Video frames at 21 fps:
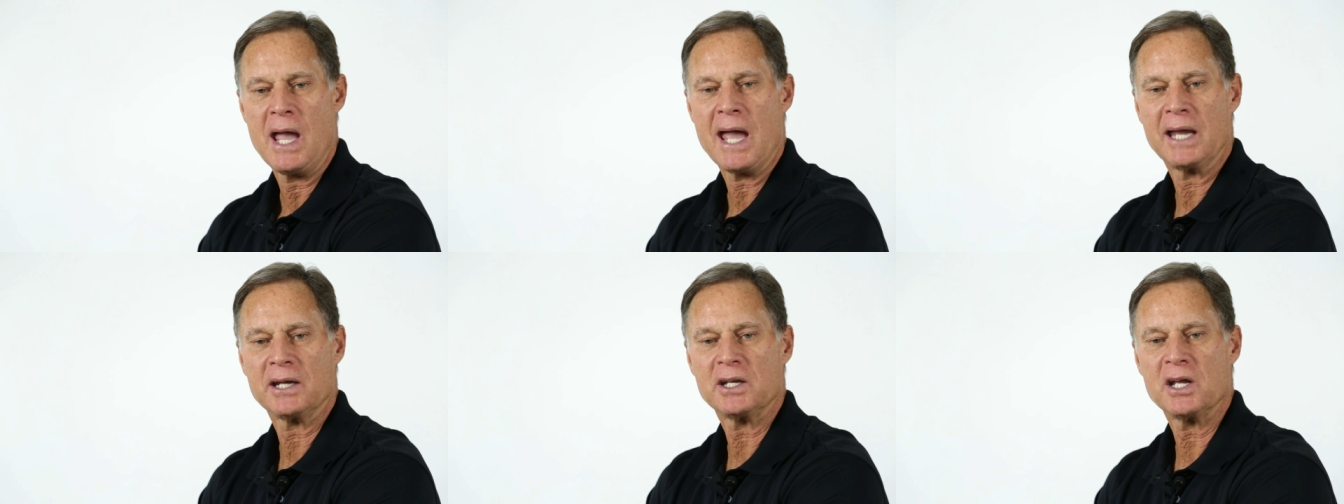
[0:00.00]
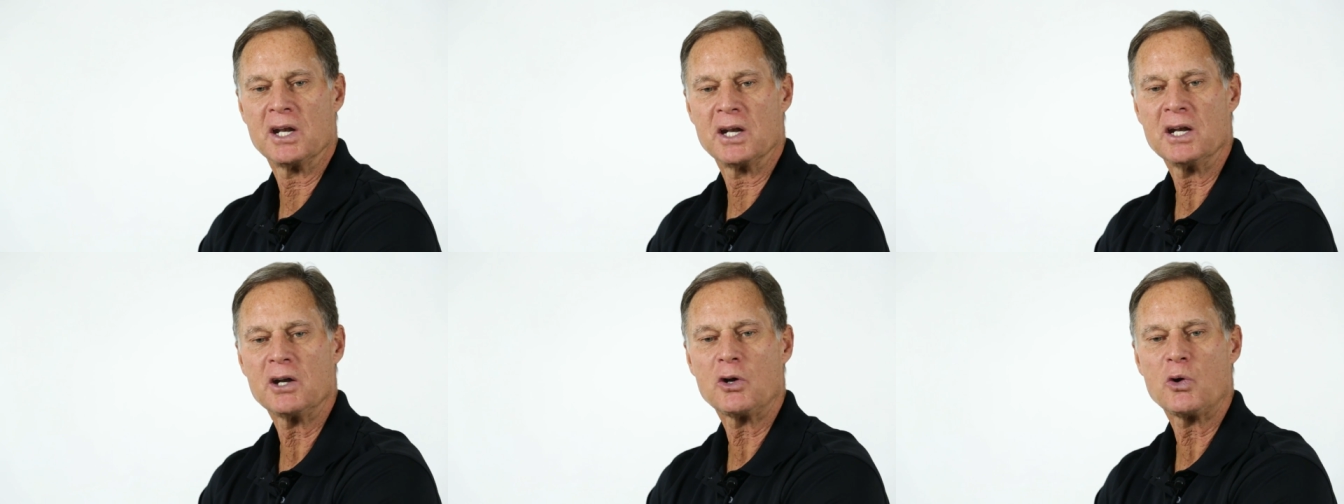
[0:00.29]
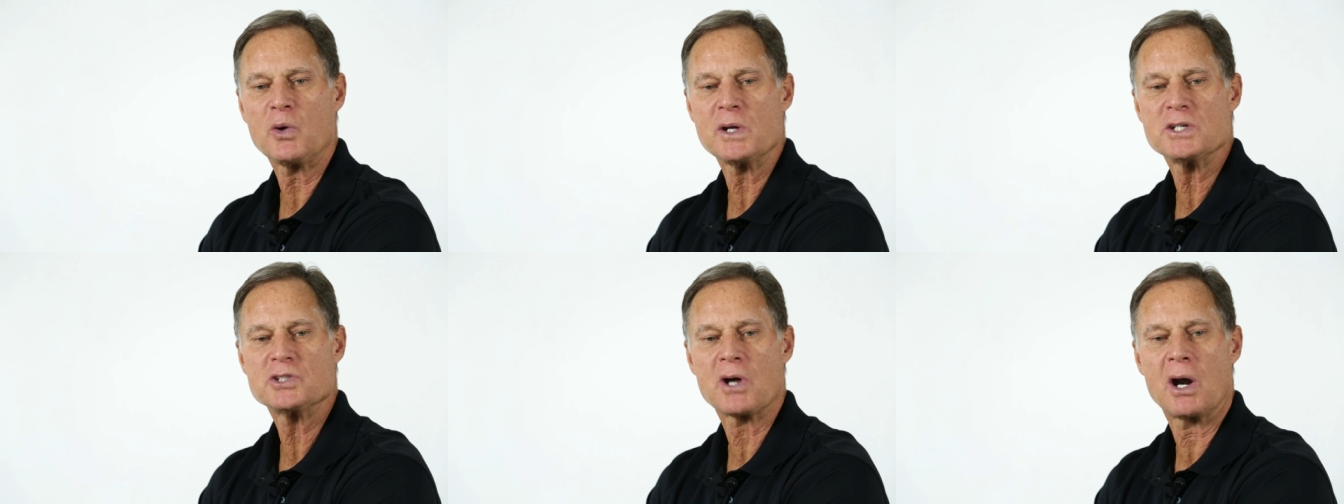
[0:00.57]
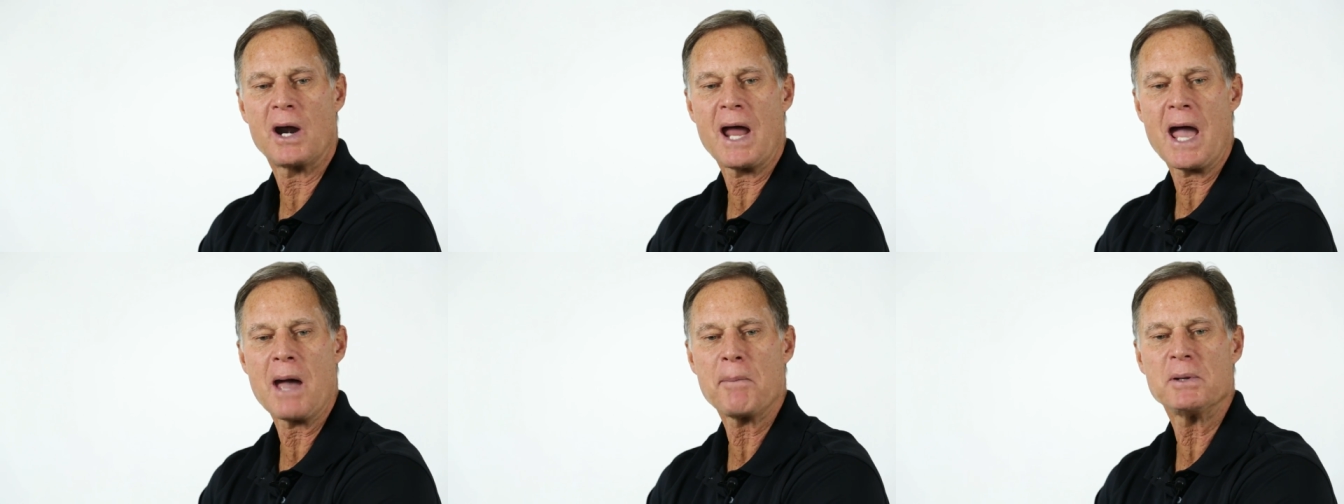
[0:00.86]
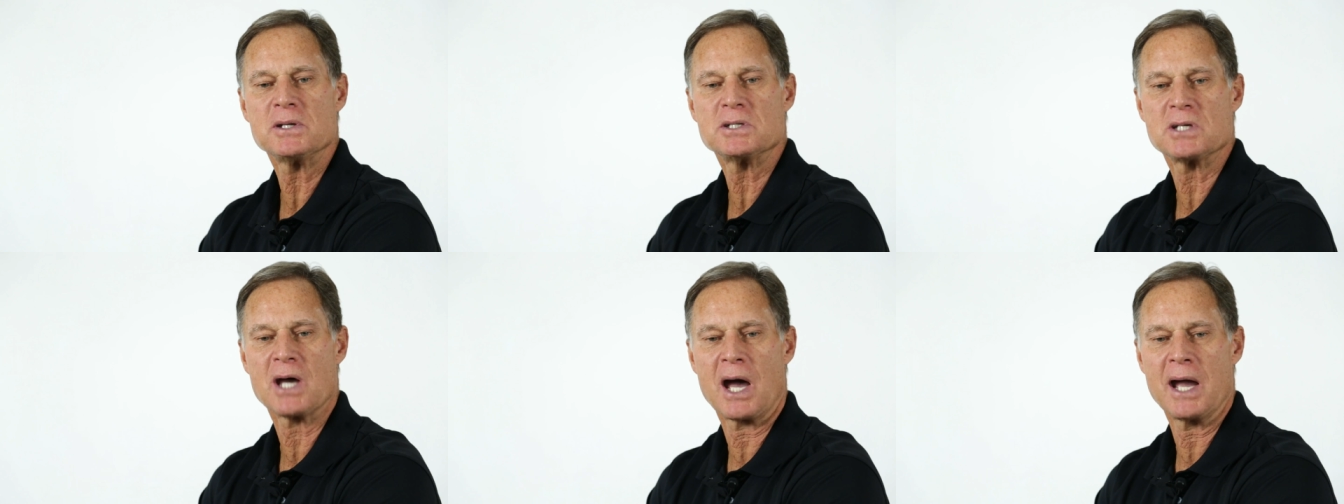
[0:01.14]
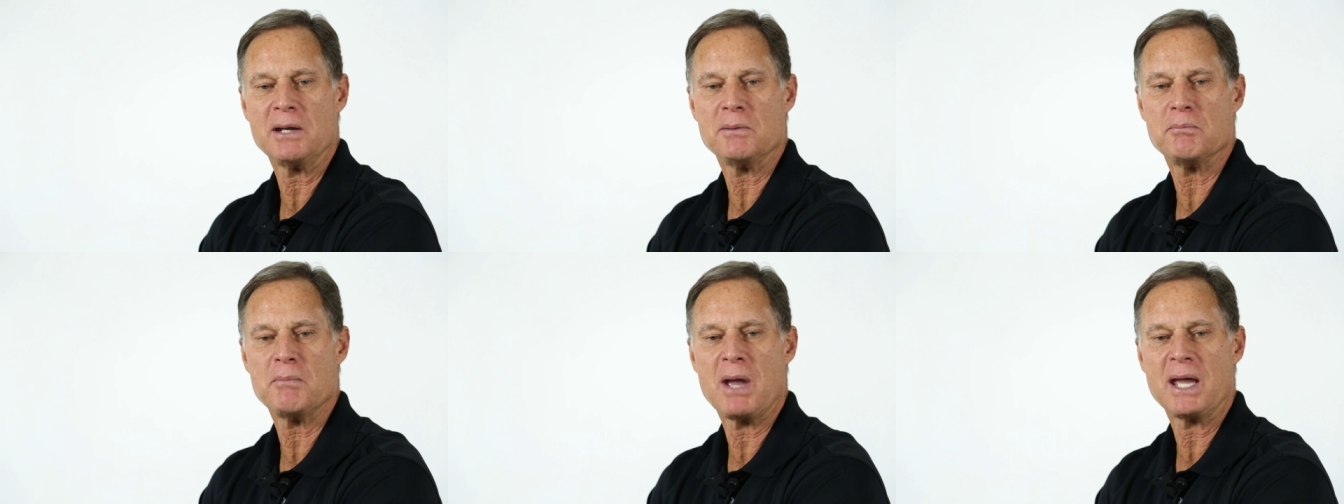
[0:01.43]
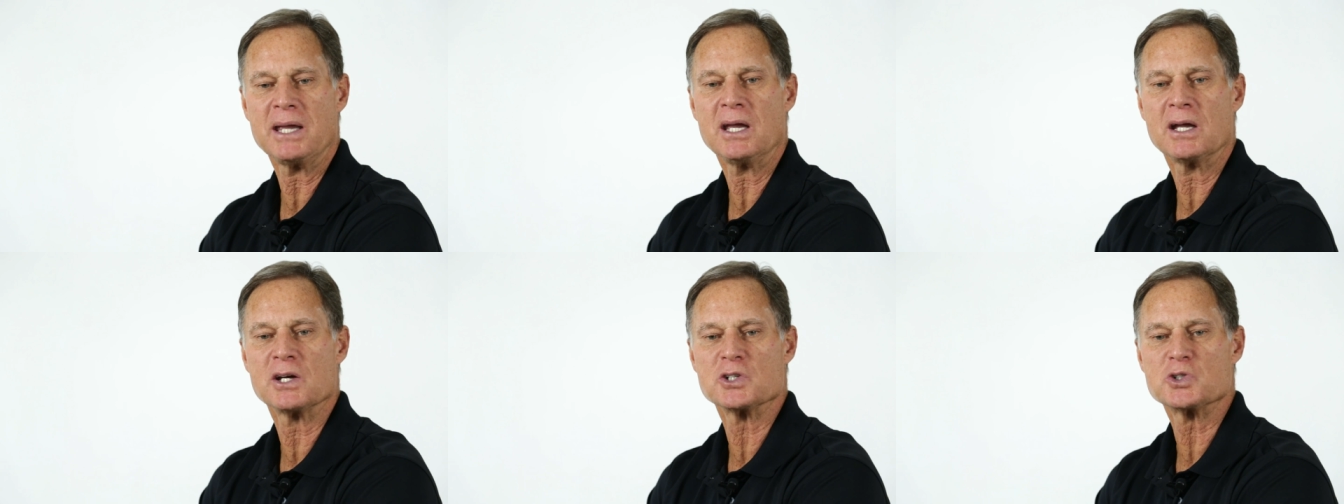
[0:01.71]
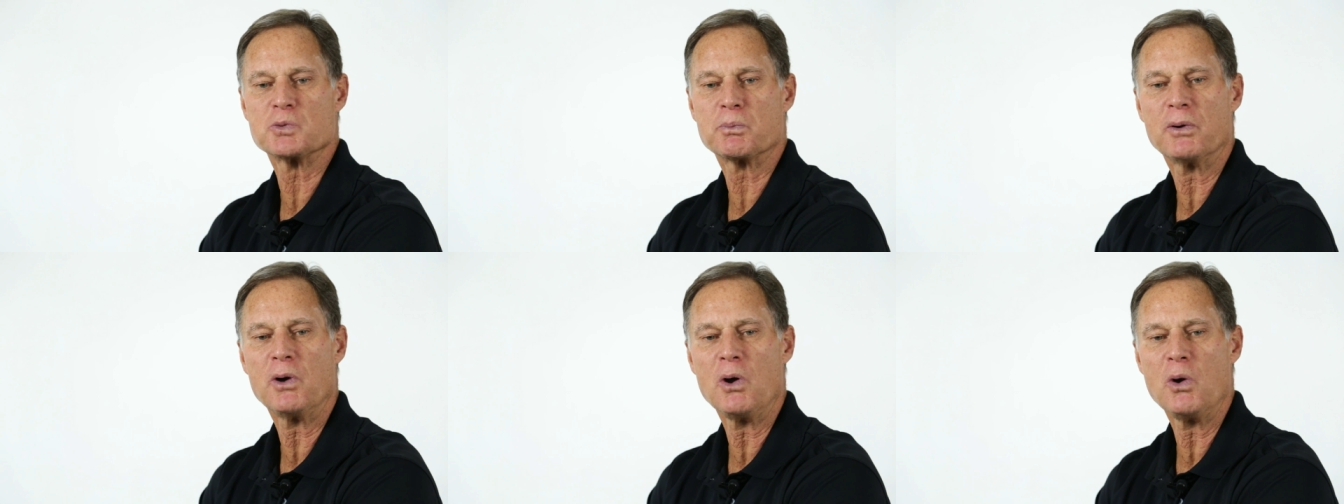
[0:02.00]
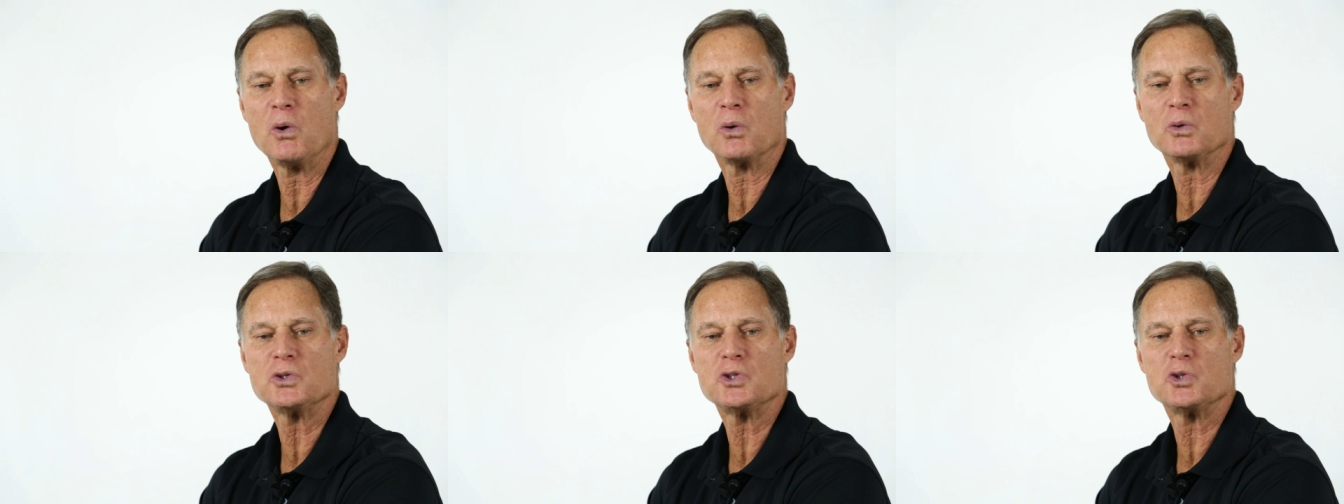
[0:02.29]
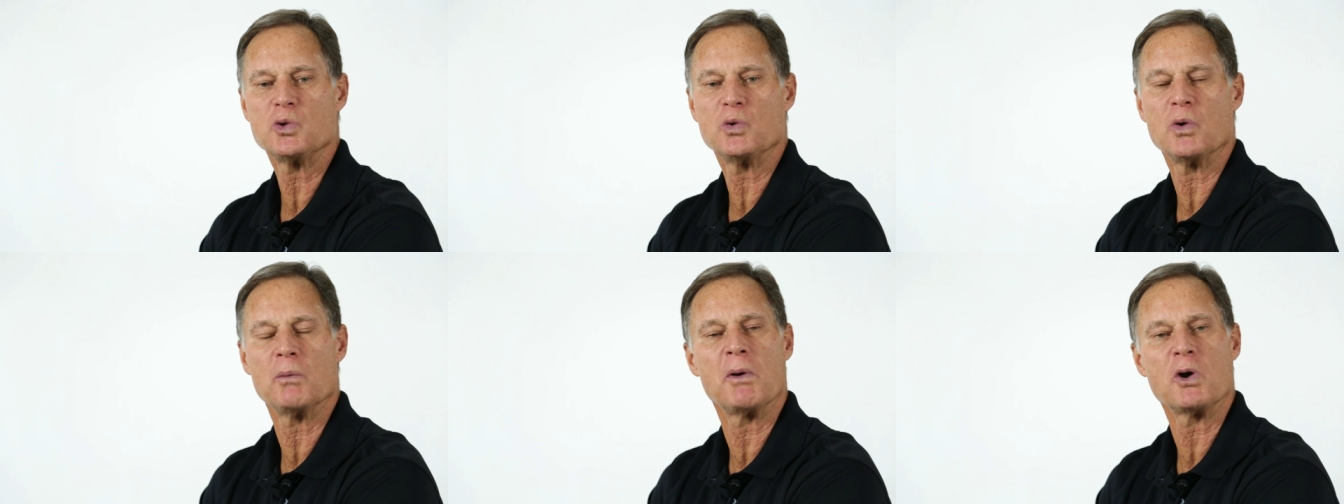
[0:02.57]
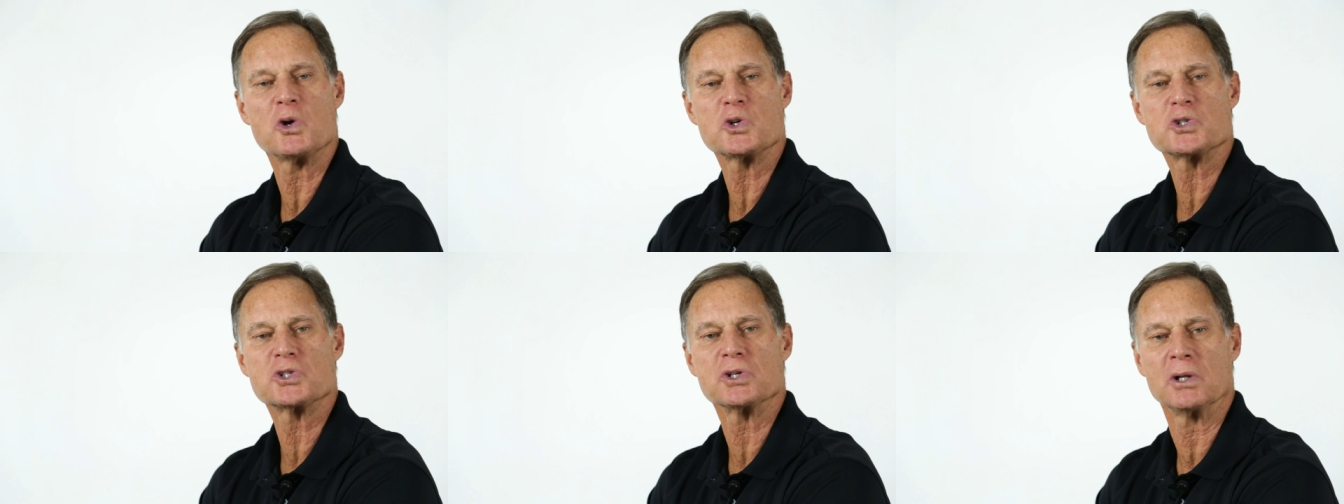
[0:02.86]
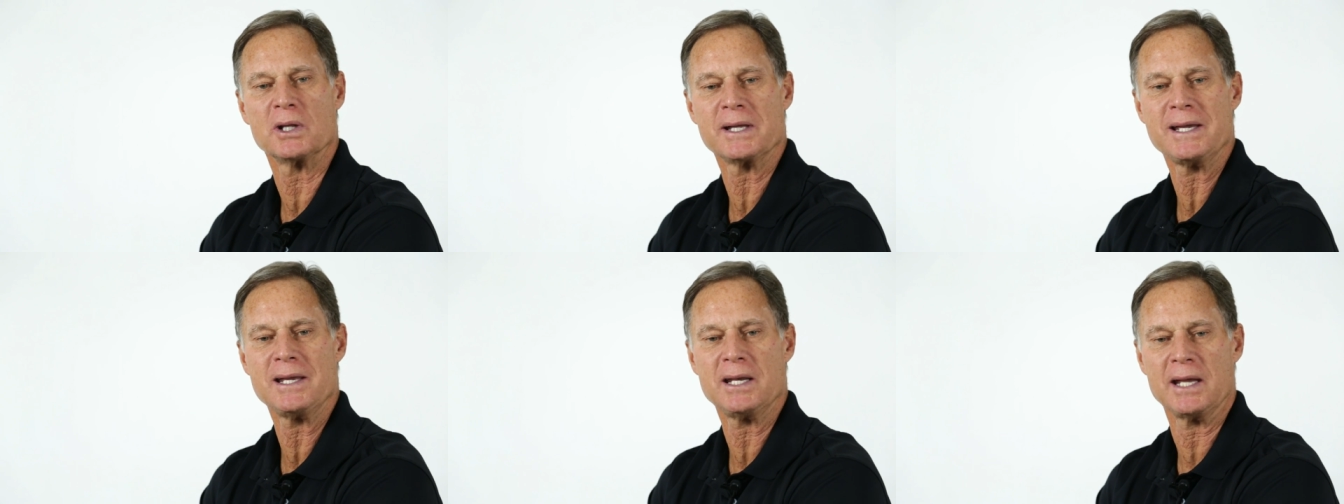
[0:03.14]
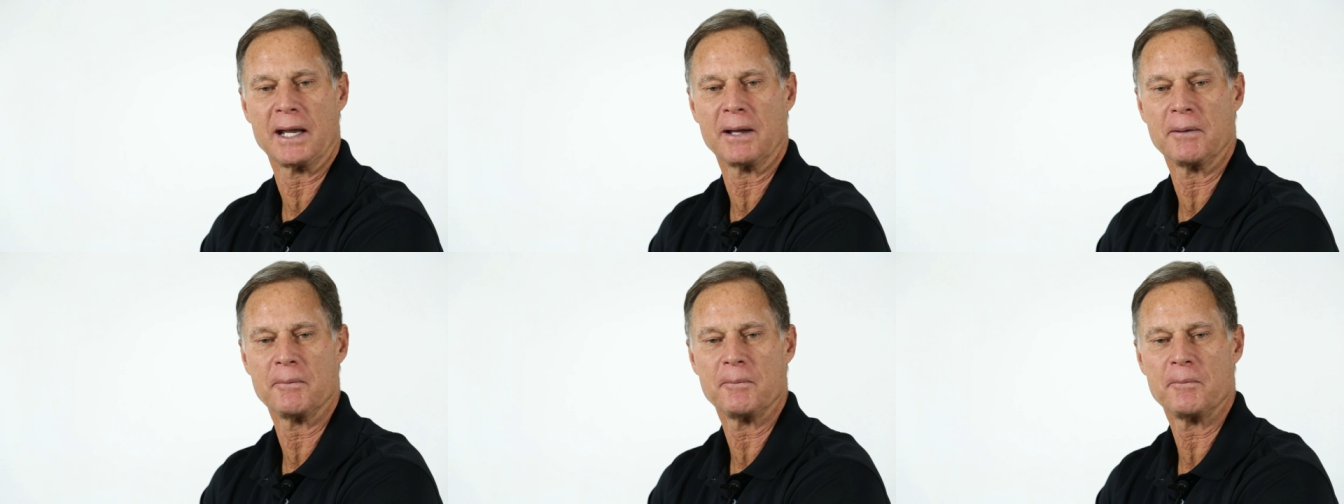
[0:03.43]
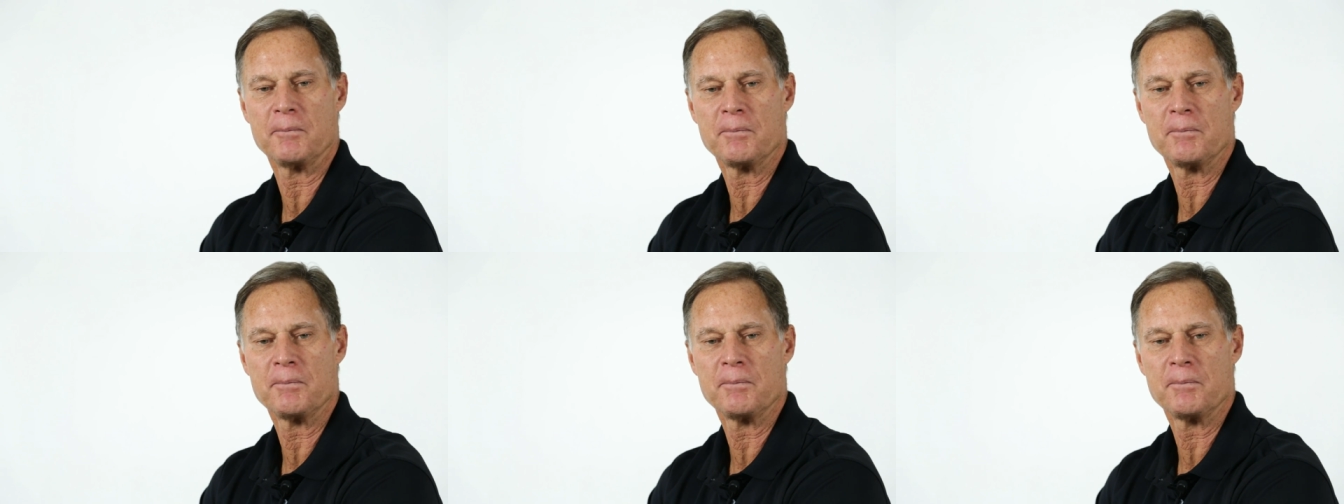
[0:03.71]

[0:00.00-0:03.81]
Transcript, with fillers: and can increase our appetite, making us prone to emotional eating.